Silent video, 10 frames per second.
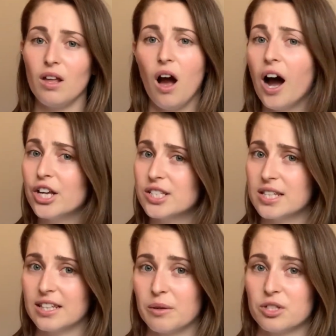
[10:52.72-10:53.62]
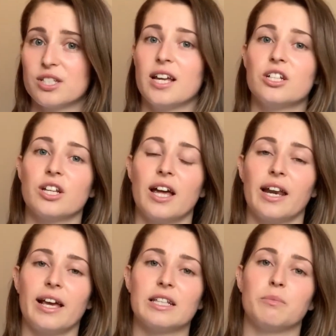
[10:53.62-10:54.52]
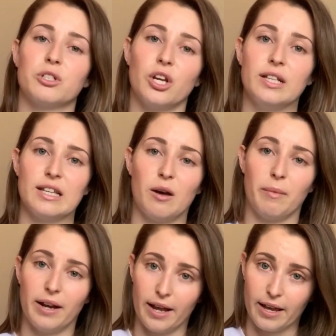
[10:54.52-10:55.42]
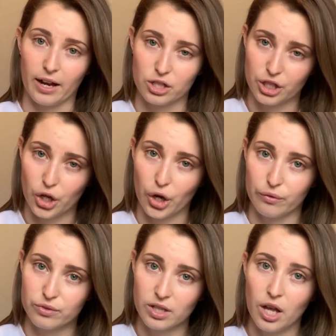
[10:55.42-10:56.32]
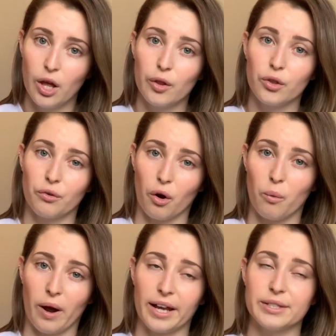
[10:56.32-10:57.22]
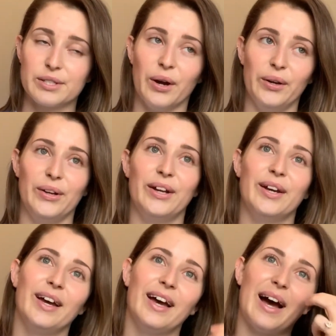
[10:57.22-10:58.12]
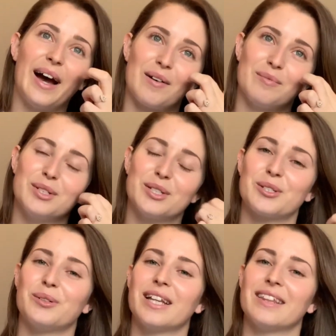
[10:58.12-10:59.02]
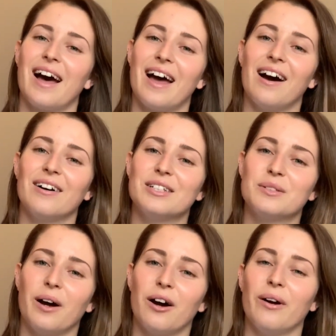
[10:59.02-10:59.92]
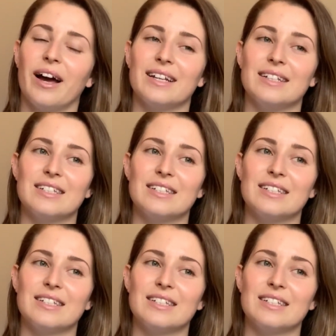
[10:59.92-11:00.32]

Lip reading: I used to think they were just tension headaches, but turns out my neck actually curves the wrong way. So sorting that out as well and